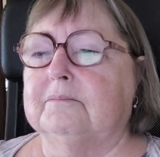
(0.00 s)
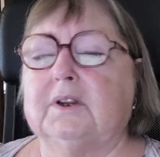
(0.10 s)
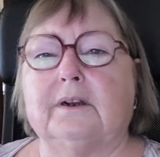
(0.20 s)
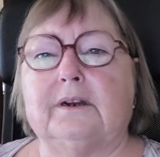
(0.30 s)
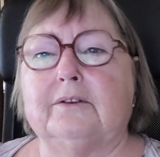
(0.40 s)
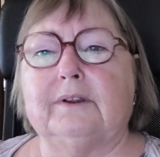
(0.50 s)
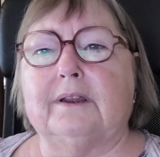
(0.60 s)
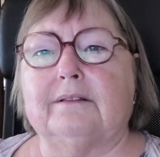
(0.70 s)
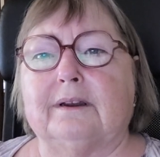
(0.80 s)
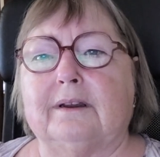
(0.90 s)
No, I don't
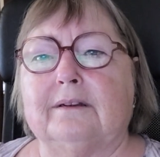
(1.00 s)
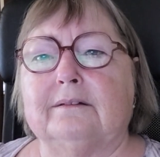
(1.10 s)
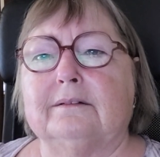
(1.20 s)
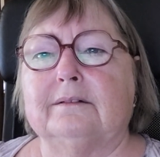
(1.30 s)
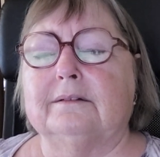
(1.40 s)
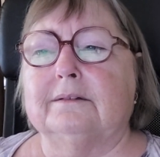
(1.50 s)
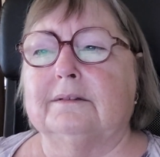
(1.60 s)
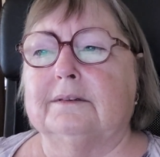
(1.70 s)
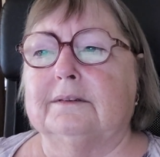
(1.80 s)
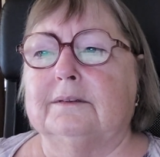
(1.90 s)
get that.
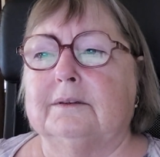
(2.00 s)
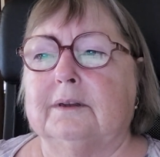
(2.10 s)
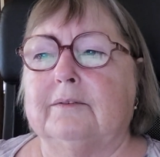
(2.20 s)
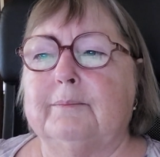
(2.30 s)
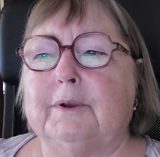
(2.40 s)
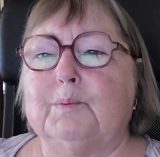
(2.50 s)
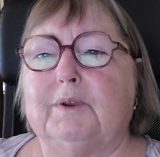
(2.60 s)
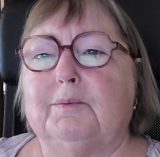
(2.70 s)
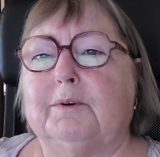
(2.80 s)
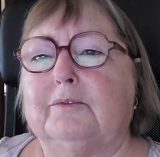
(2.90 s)
I mean, most
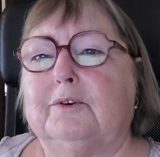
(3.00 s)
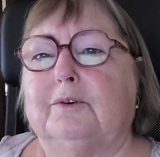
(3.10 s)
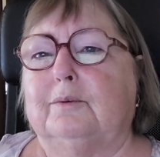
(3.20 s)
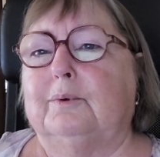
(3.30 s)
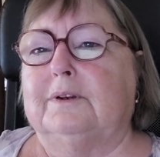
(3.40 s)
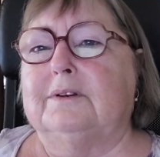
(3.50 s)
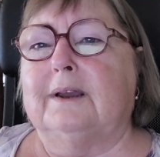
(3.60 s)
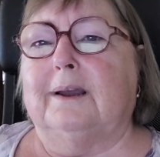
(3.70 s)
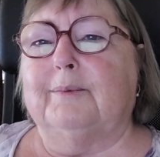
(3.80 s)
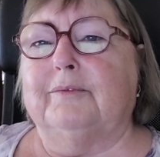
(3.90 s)
people have got one
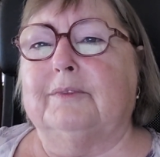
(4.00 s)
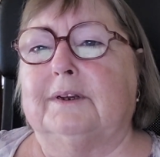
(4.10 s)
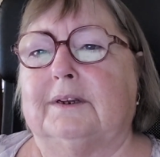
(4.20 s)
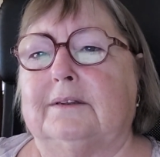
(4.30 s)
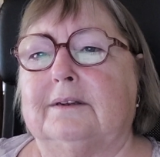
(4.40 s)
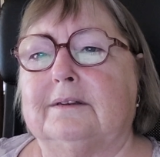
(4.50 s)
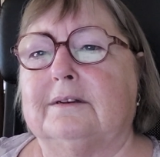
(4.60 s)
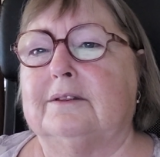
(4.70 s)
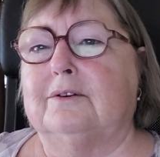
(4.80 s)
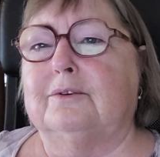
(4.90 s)
tap, haven't they? It's
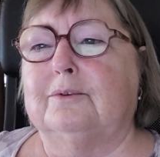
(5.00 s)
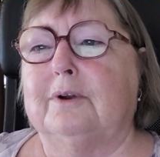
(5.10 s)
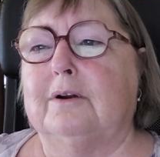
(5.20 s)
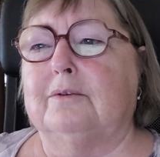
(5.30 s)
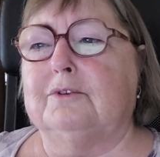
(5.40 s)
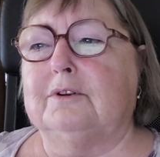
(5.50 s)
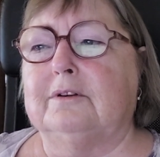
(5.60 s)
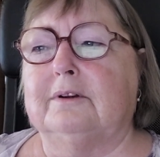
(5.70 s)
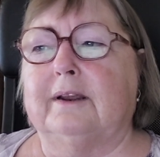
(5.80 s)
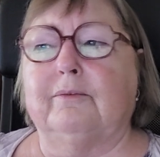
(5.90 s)
either hot or cold. You
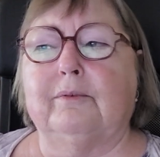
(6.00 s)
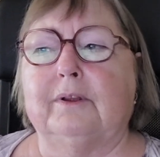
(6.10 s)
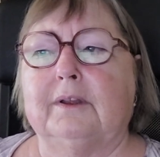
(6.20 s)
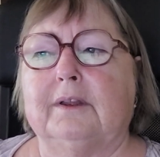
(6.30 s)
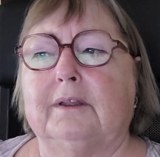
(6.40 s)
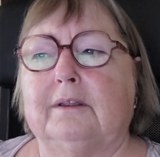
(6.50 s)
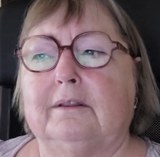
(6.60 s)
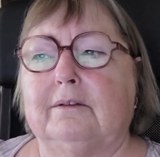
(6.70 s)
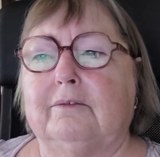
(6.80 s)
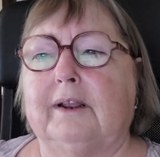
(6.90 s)
can't have...
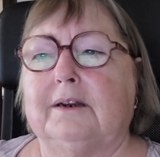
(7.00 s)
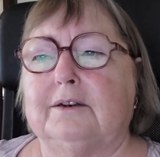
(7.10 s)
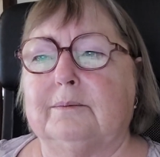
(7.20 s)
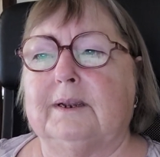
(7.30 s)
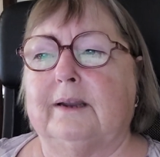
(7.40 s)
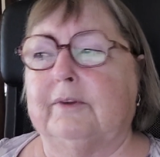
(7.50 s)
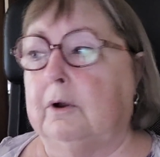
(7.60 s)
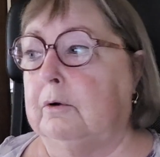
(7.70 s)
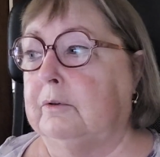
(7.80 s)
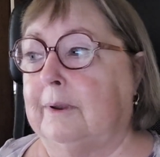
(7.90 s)
Rarely do we have a
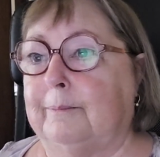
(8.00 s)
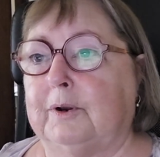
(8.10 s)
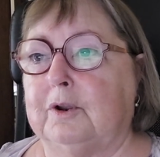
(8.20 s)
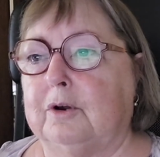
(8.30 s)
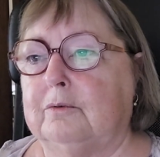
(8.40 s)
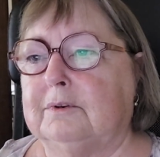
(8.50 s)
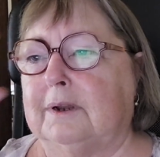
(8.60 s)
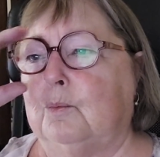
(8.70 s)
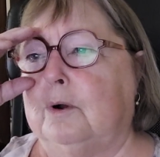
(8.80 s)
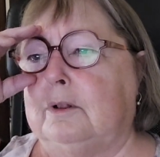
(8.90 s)
hot tap and a cold
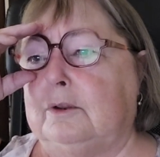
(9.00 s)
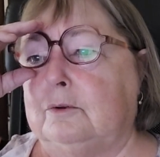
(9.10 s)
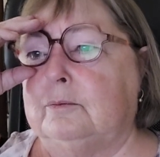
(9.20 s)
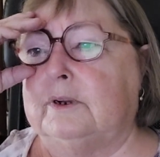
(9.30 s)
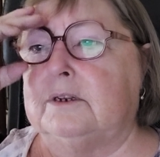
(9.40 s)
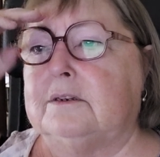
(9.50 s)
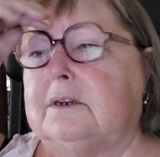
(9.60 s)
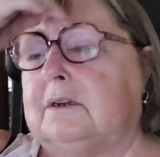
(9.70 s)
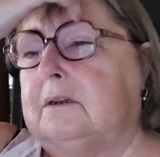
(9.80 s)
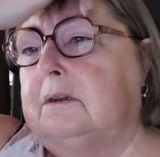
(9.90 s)
tap. While you're
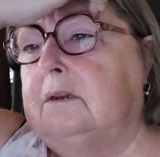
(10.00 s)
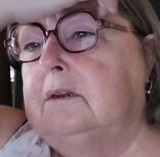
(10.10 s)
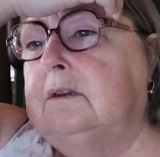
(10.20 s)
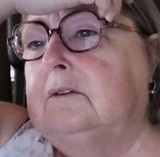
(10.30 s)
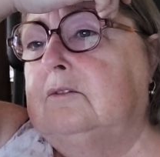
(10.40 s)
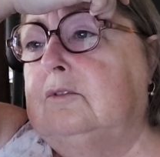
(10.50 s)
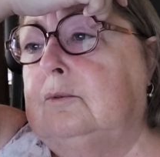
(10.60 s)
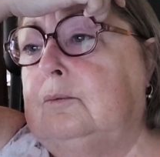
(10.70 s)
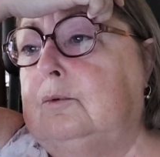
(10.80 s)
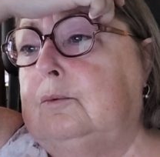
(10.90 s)
waiting for
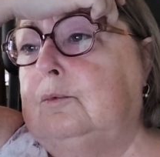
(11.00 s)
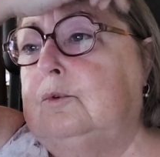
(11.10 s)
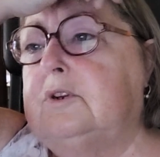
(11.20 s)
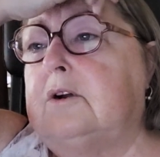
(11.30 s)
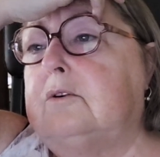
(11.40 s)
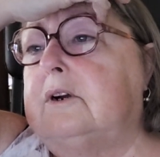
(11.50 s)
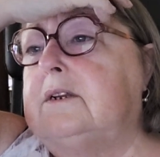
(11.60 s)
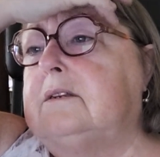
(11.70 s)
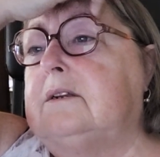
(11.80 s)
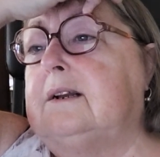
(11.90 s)
warm water... Oh, I
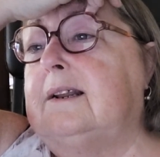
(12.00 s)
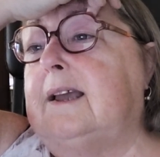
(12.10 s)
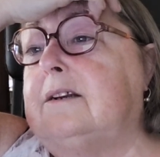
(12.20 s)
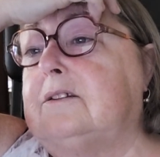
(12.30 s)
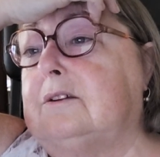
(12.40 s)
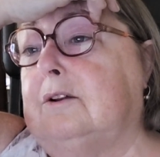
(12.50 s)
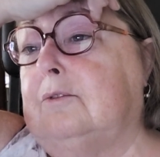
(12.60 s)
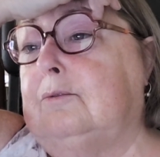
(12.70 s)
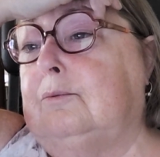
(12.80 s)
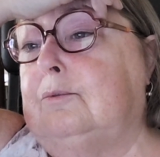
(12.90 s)
see. Collect the
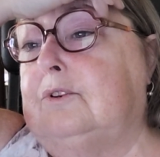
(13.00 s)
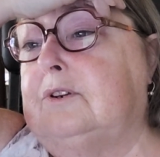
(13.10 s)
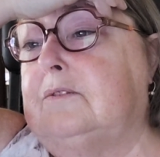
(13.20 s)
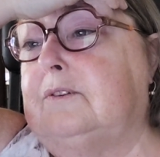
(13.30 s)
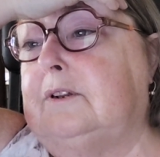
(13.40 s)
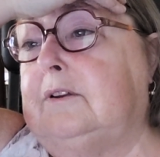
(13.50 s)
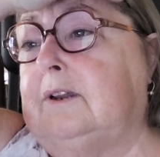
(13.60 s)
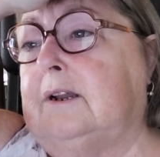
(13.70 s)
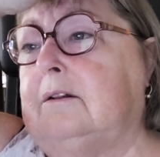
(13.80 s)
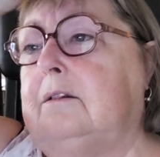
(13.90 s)
cold water to fill your
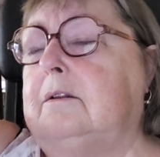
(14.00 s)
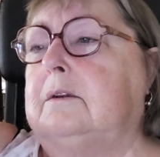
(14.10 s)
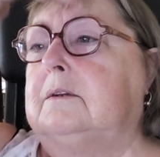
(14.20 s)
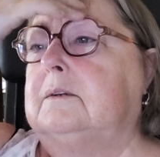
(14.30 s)
kettle.